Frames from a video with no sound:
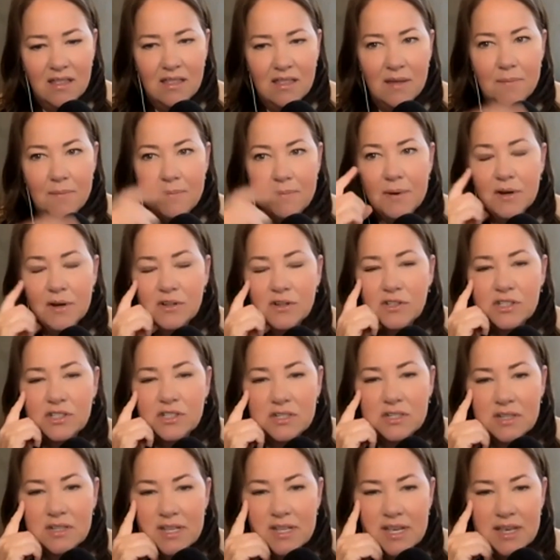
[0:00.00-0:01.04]
that
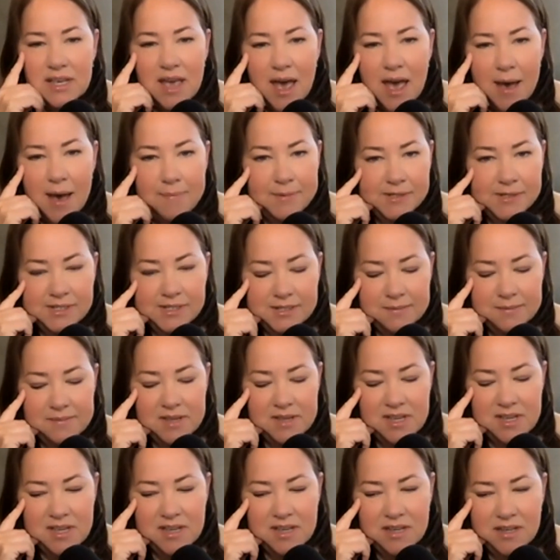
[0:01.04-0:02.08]
personally happened to
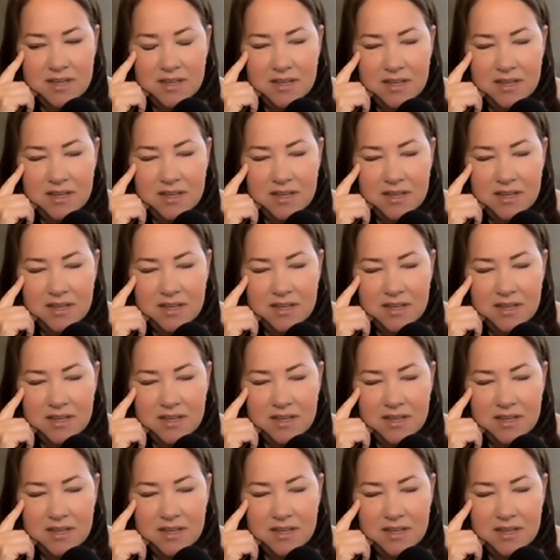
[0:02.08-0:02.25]
me